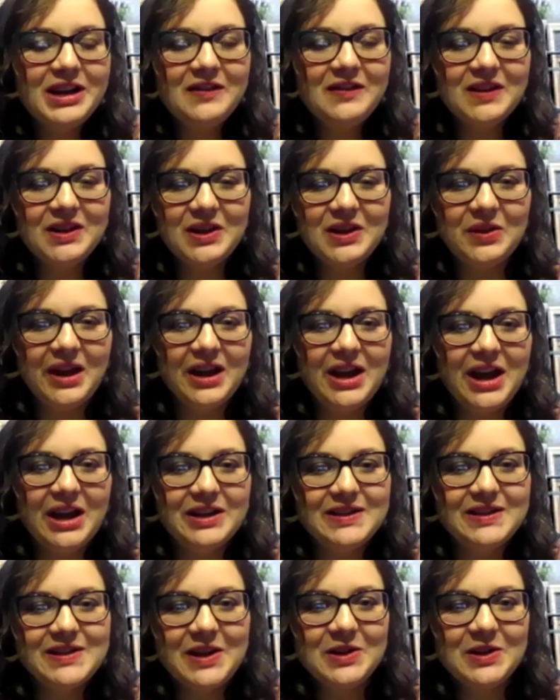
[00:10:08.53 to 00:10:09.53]
even though that
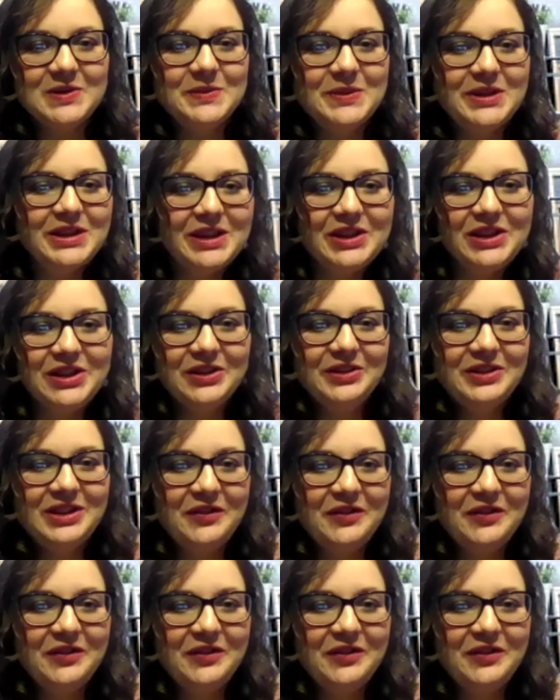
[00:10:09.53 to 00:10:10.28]
kind of scares me that